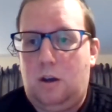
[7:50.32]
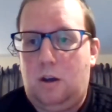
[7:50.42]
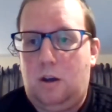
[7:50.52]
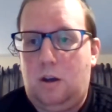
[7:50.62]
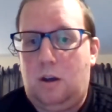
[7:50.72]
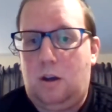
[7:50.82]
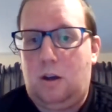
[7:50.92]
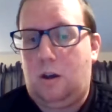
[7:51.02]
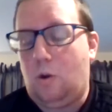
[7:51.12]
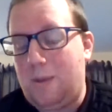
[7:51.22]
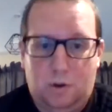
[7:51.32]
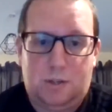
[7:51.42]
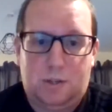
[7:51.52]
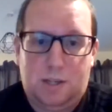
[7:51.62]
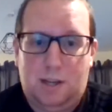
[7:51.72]
albeit in a shortened
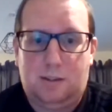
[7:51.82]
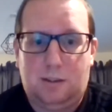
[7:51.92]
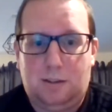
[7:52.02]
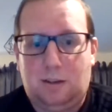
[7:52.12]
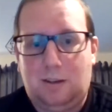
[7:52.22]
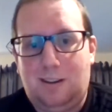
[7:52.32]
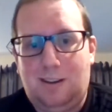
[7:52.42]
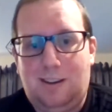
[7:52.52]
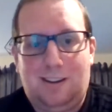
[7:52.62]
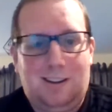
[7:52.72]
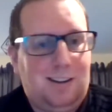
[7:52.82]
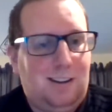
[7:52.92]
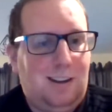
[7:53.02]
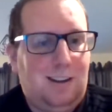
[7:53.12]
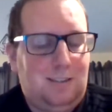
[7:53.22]
season,
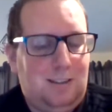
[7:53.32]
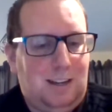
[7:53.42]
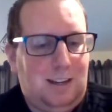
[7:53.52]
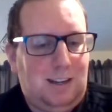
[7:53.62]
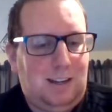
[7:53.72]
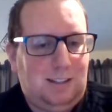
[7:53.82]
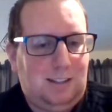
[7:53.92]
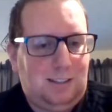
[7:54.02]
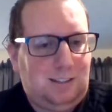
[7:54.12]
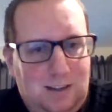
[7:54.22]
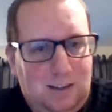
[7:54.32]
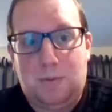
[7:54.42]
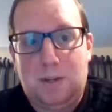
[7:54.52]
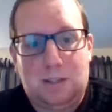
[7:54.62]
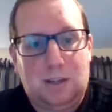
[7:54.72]
it's
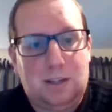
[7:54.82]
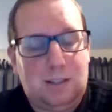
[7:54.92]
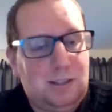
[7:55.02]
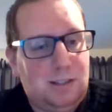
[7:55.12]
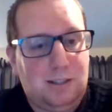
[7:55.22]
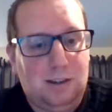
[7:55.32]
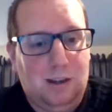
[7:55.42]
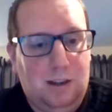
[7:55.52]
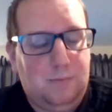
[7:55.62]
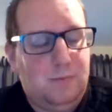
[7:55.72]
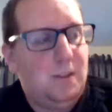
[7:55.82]
good business, isn't it?